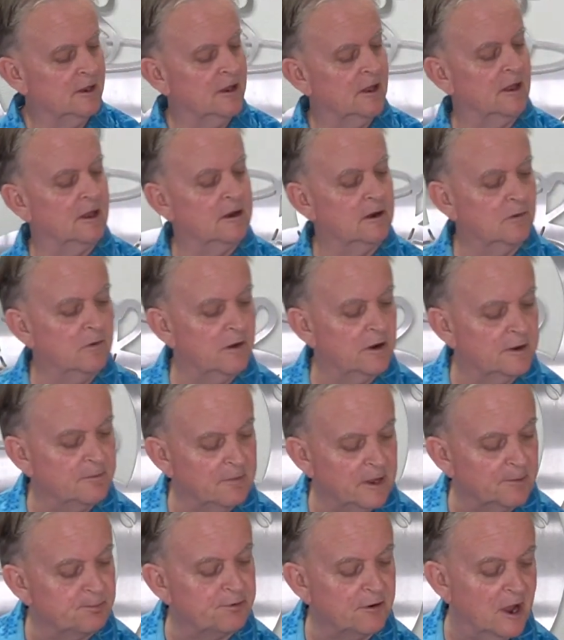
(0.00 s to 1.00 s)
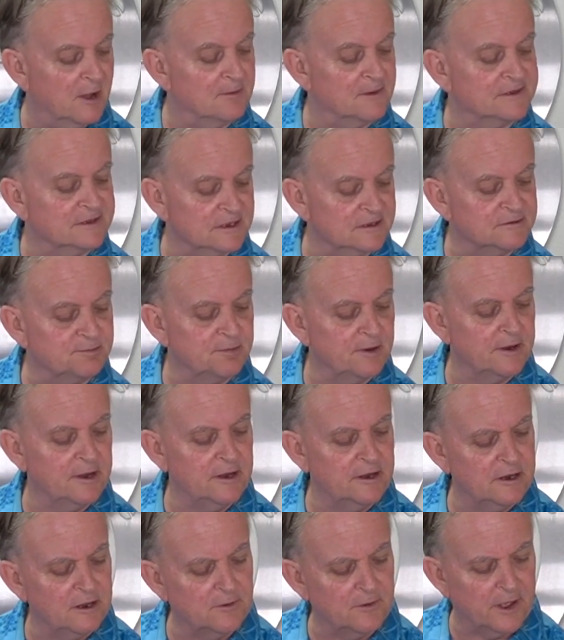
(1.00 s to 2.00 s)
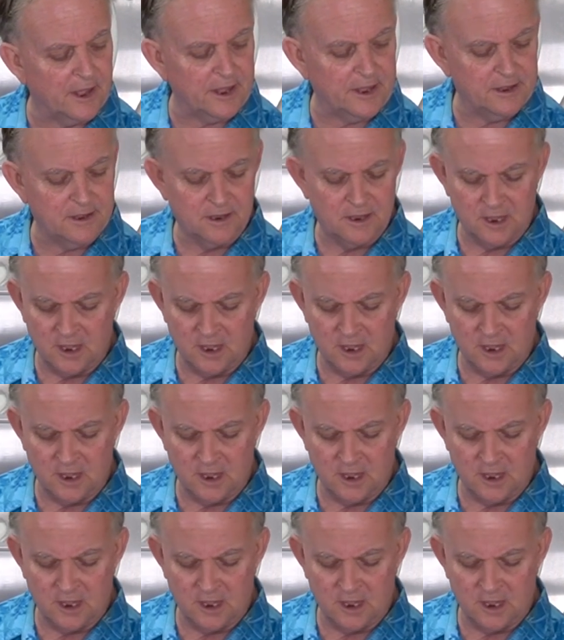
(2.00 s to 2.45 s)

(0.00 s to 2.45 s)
I don't want to make promises, but anyway,